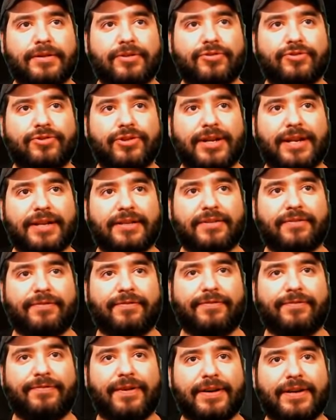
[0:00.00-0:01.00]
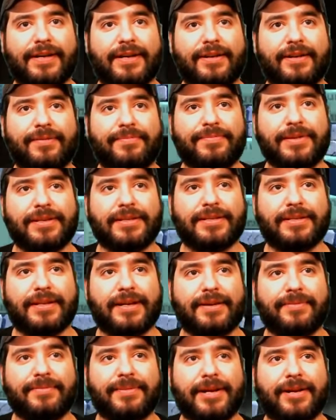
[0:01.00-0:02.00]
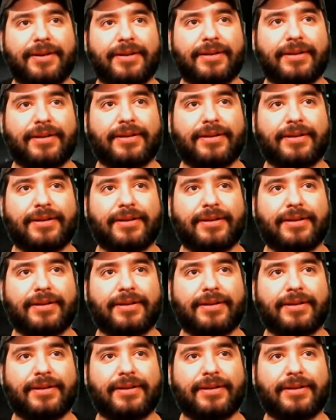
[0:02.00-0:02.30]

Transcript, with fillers: Try not to fuck it up this time, Eric.